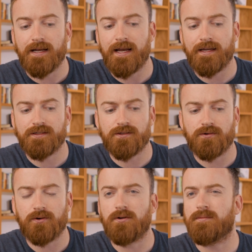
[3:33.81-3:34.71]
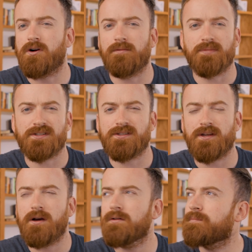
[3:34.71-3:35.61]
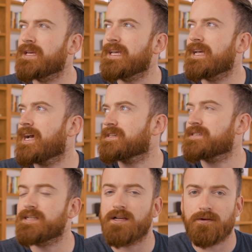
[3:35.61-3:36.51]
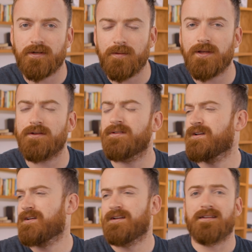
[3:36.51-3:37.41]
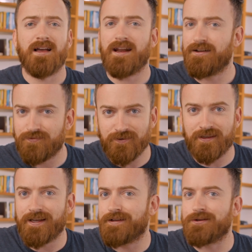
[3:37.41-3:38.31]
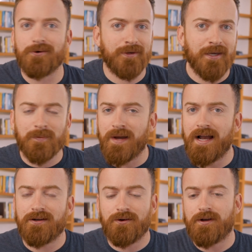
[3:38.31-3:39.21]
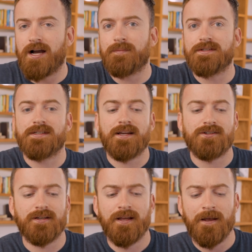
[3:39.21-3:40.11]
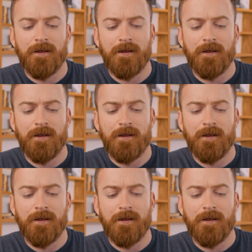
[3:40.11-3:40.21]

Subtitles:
It's through a group called Bestow, Bestow, not an affiliate, no kickback, no compensation.